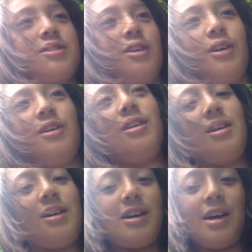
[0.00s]
So
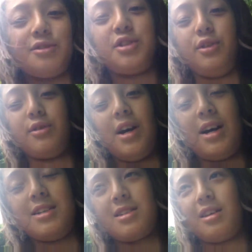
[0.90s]
I'll see you
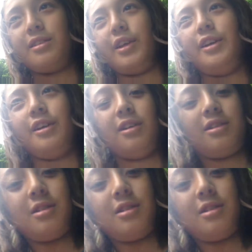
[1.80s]
guys later.